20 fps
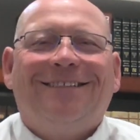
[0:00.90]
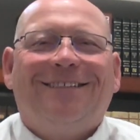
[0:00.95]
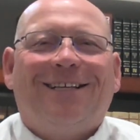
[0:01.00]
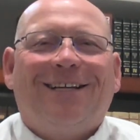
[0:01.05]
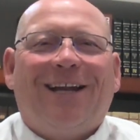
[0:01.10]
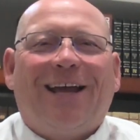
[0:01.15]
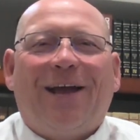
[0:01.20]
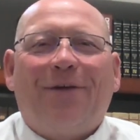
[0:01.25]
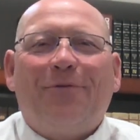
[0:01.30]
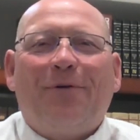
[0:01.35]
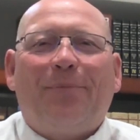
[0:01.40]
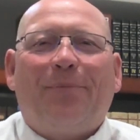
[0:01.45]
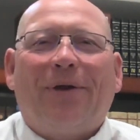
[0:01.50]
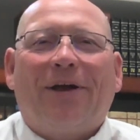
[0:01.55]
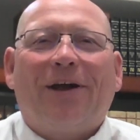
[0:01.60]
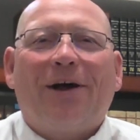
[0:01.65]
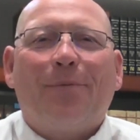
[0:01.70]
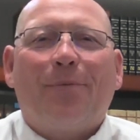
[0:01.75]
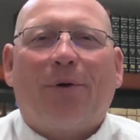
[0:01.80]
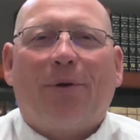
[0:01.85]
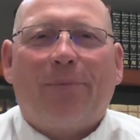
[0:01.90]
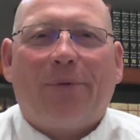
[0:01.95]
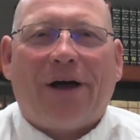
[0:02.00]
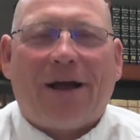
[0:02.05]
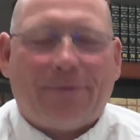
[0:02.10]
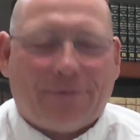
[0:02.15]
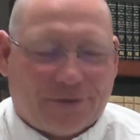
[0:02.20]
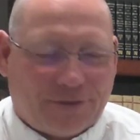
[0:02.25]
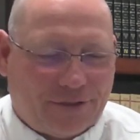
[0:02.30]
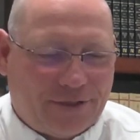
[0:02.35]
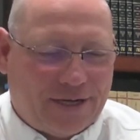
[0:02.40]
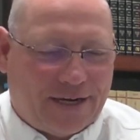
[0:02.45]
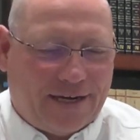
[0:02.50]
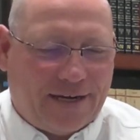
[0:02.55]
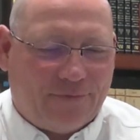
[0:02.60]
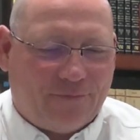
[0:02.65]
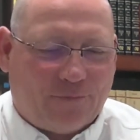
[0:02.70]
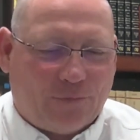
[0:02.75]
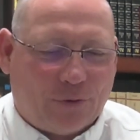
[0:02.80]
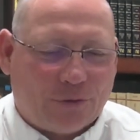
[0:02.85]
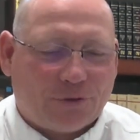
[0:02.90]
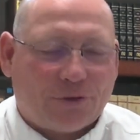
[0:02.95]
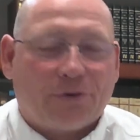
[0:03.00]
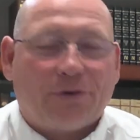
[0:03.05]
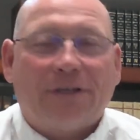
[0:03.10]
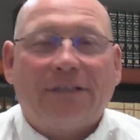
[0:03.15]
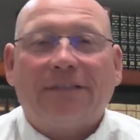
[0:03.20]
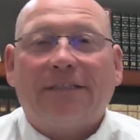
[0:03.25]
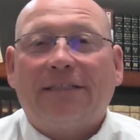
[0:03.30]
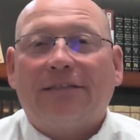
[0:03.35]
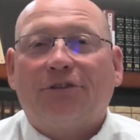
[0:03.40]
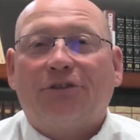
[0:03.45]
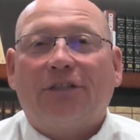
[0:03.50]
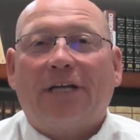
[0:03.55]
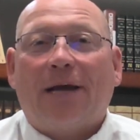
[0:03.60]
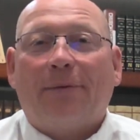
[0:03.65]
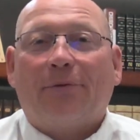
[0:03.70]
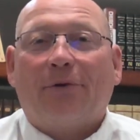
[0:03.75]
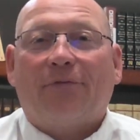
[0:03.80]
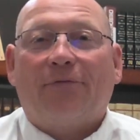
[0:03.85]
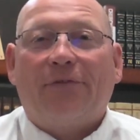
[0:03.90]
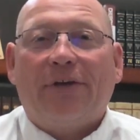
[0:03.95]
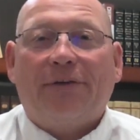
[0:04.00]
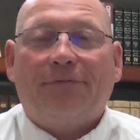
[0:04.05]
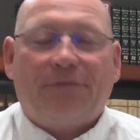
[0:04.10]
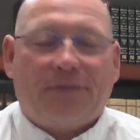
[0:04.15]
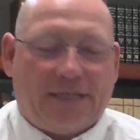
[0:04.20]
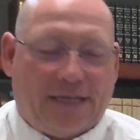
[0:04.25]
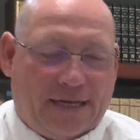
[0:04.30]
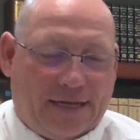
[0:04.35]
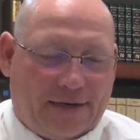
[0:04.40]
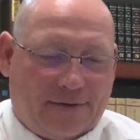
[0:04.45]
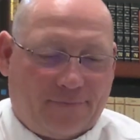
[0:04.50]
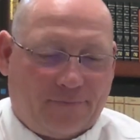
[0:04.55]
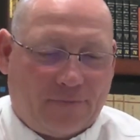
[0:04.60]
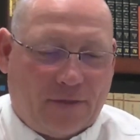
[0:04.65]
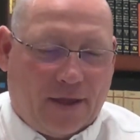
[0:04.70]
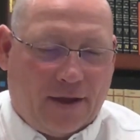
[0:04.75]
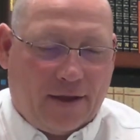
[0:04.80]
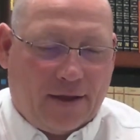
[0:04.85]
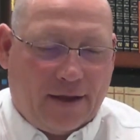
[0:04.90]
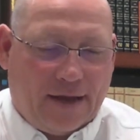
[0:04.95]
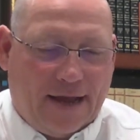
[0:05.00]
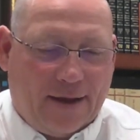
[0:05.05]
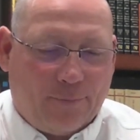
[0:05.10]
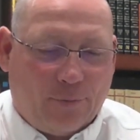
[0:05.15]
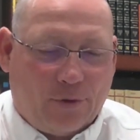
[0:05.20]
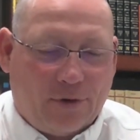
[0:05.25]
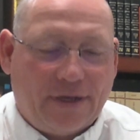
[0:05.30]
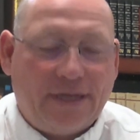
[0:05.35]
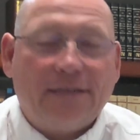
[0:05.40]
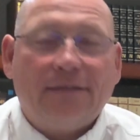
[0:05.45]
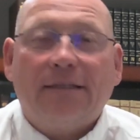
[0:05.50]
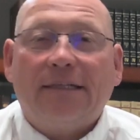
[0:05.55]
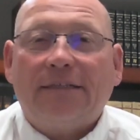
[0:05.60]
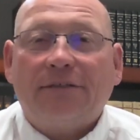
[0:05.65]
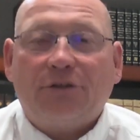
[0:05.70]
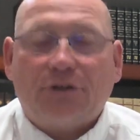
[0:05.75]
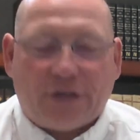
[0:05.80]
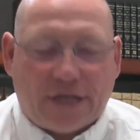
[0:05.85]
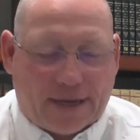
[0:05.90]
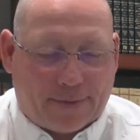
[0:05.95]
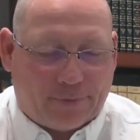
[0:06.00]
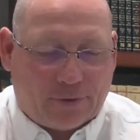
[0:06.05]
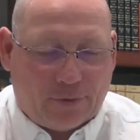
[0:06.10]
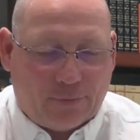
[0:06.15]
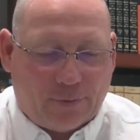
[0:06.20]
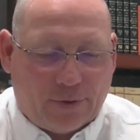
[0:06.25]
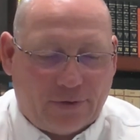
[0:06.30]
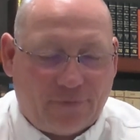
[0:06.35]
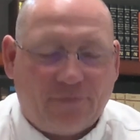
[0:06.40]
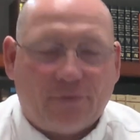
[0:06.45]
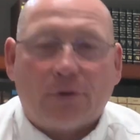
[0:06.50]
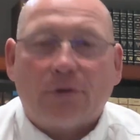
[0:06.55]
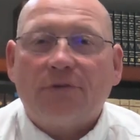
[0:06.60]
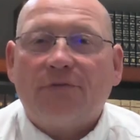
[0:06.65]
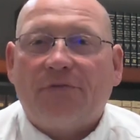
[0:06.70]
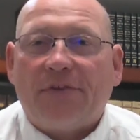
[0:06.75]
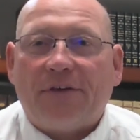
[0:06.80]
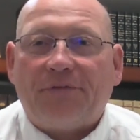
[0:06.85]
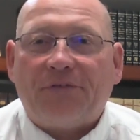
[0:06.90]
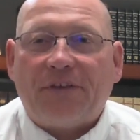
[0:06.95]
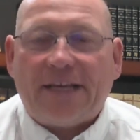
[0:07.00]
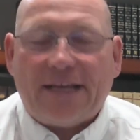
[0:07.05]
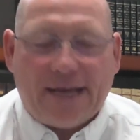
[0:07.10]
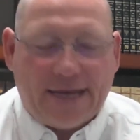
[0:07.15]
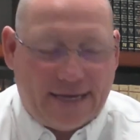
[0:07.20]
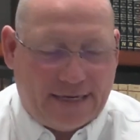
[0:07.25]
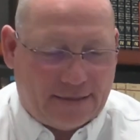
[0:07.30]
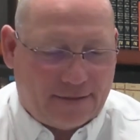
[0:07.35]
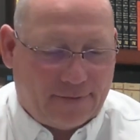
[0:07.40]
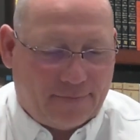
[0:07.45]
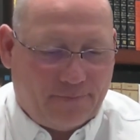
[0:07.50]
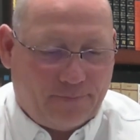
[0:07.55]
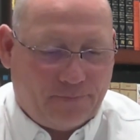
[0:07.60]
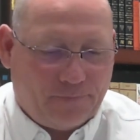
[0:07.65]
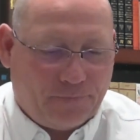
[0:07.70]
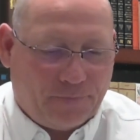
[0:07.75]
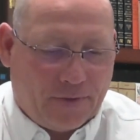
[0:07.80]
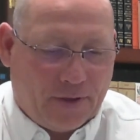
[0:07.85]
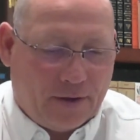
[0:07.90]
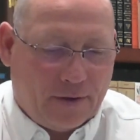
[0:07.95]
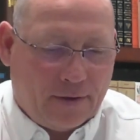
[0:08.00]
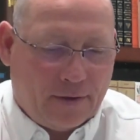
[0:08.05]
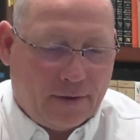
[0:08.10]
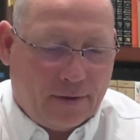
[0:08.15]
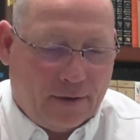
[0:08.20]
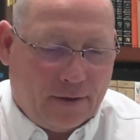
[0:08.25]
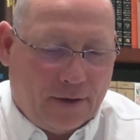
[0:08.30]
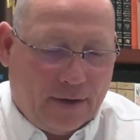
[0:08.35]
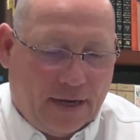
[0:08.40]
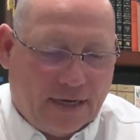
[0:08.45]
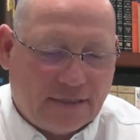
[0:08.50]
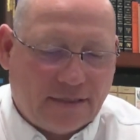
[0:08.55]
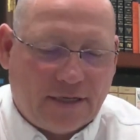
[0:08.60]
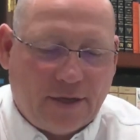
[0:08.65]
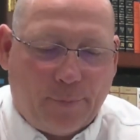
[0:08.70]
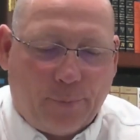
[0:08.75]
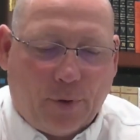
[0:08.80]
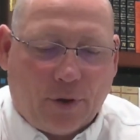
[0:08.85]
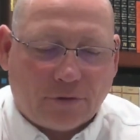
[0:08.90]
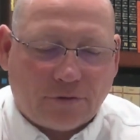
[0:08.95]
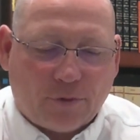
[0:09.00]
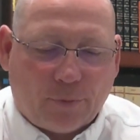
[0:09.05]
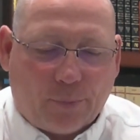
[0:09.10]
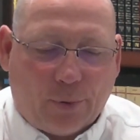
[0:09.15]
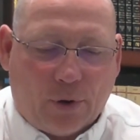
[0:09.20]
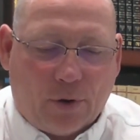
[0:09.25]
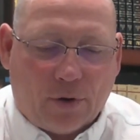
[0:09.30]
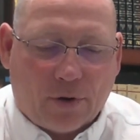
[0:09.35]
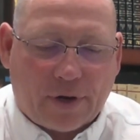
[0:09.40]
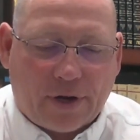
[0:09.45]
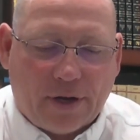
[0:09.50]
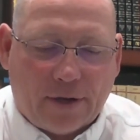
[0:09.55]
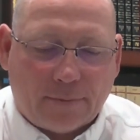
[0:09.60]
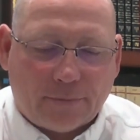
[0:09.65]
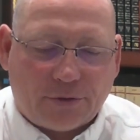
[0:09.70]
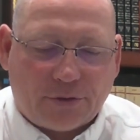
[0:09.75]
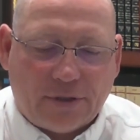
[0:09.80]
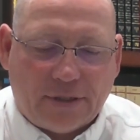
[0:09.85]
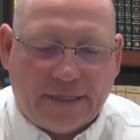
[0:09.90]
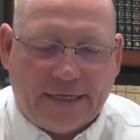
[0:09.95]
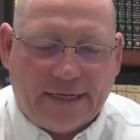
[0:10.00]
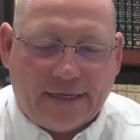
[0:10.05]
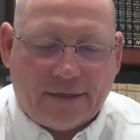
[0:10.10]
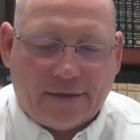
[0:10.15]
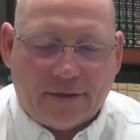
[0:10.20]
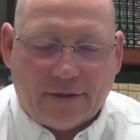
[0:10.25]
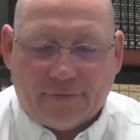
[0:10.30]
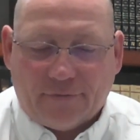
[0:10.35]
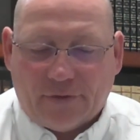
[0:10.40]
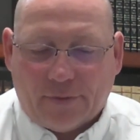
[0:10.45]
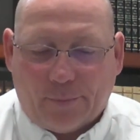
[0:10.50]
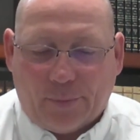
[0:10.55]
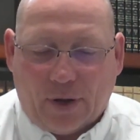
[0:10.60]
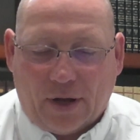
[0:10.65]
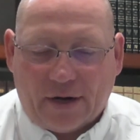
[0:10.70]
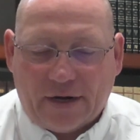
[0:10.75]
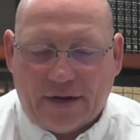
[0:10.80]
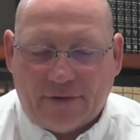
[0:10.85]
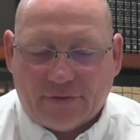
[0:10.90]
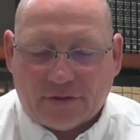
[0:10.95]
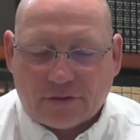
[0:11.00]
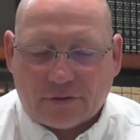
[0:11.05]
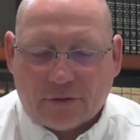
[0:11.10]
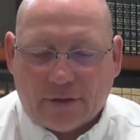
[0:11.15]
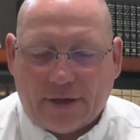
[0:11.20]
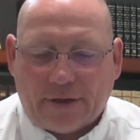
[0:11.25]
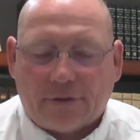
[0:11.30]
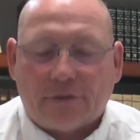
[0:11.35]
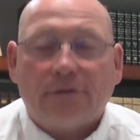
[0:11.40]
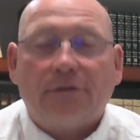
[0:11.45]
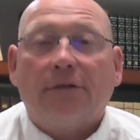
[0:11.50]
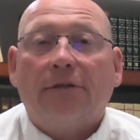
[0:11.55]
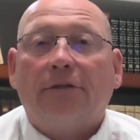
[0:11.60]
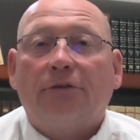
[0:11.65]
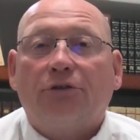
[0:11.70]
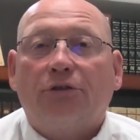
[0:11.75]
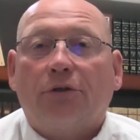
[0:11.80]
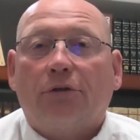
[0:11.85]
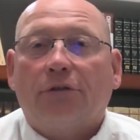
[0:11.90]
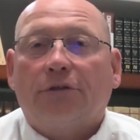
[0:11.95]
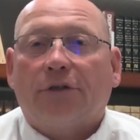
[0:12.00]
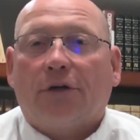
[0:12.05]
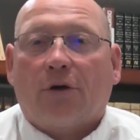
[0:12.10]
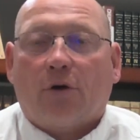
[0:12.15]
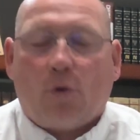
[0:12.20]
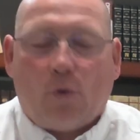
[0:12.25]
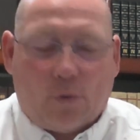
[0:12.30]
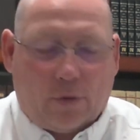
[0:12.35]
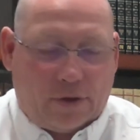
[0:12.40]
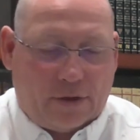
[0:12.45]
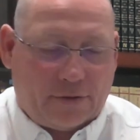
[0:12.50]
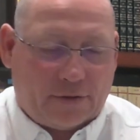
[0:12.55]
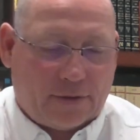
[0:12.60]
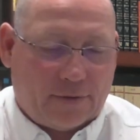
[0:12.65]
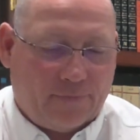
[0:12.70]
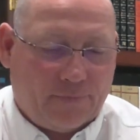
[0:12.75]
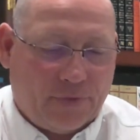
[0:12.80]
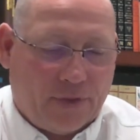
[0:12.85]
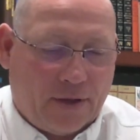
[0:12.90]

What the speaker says: Today we pick up our Bible study in 1 Corinthians chapter 15, and we'll end this chapter with verse 58. As the Apostle Paul comes to the end of the body of his letter to the church at Corinth,